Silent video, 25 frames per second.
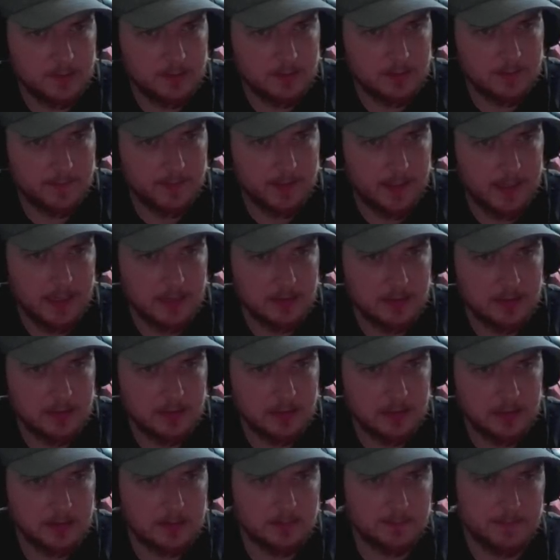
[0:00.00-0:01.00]
something else
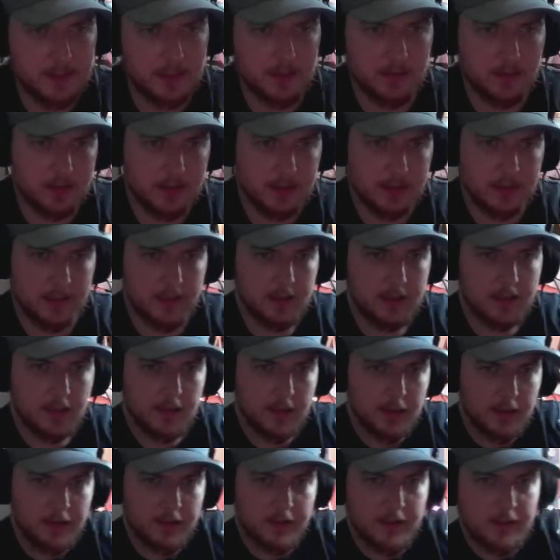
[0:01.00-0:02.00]
I need to be looking at.
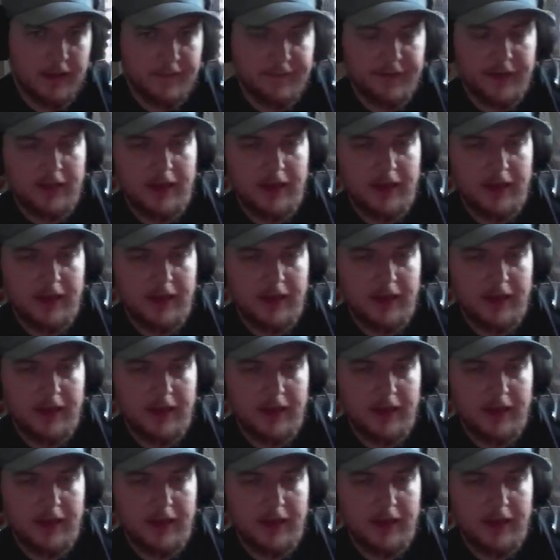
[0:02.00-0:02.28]
You can have